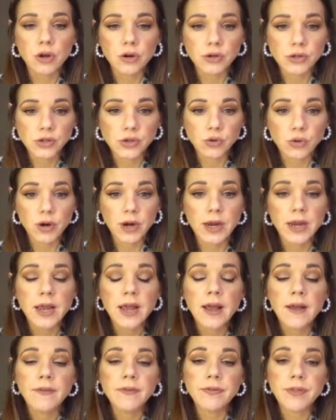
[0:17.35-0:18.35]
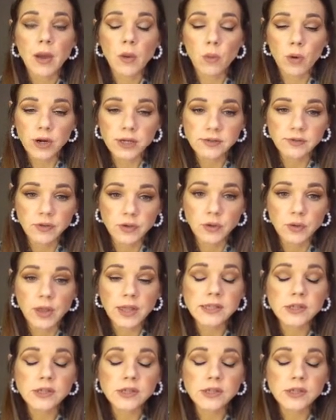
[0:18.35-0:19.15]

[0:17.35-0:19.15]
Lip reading: color story that works for you.